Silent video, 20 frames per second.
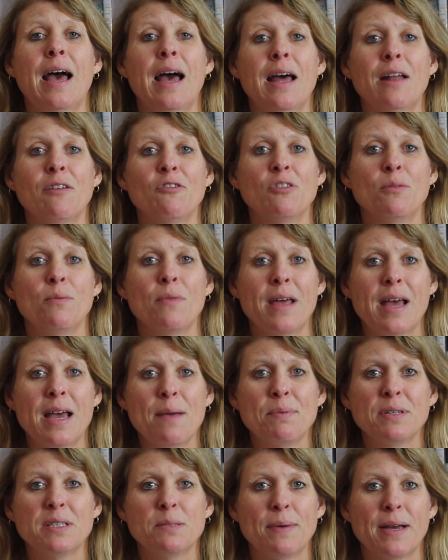and from their
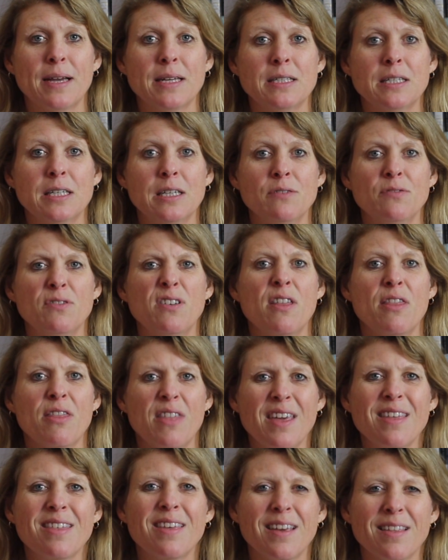perspective
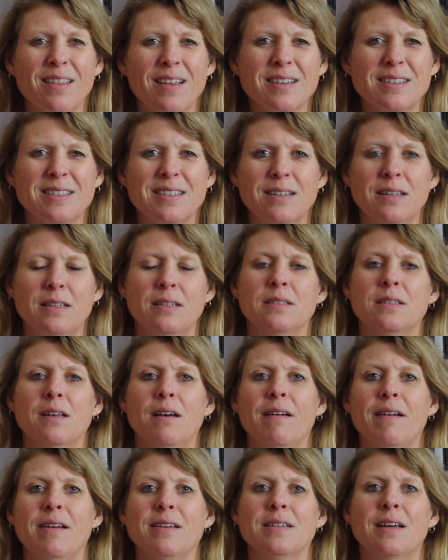they think they're still
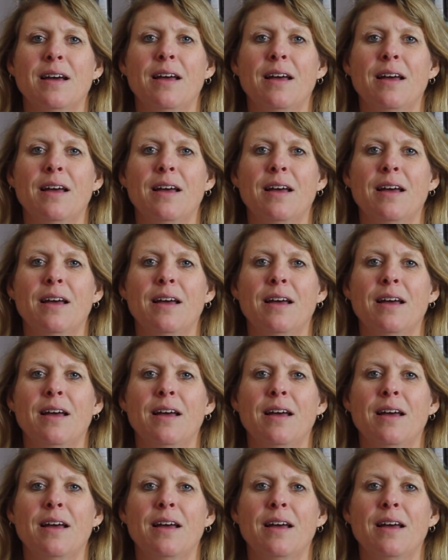inside